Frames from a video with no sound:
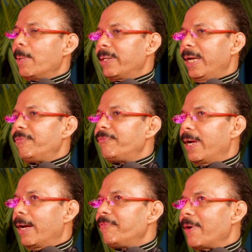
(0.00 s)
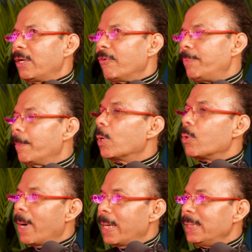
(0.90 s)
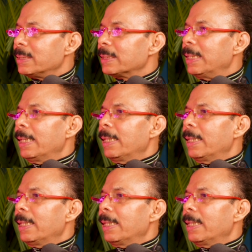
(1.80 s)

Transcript: I'm a great fan of Brahma Kumaris.